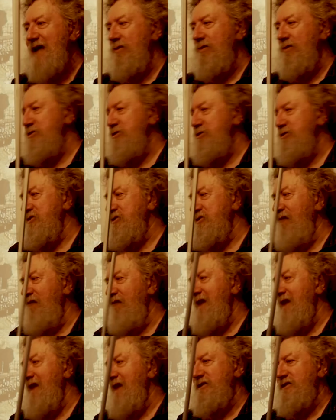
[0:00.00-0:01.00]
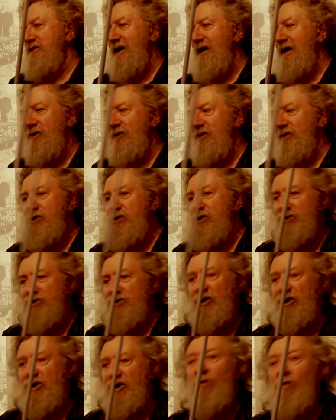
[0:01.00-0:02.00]
which was 12,900 years
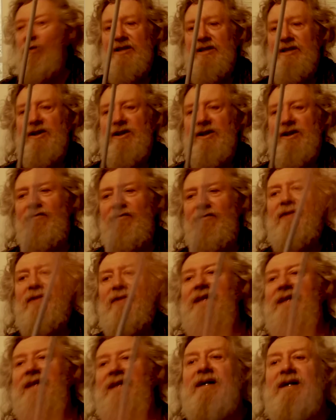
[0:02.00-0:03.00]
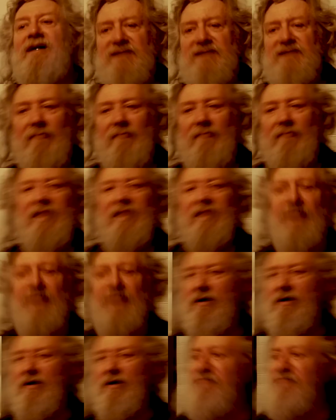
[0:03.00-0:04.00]
ago, we discovered that something
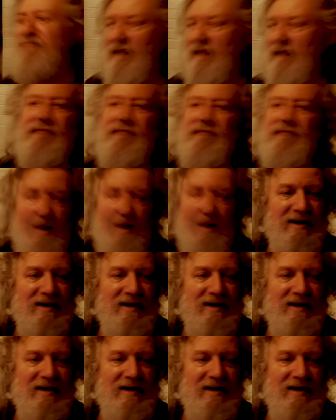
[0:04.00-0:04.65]
very, very, very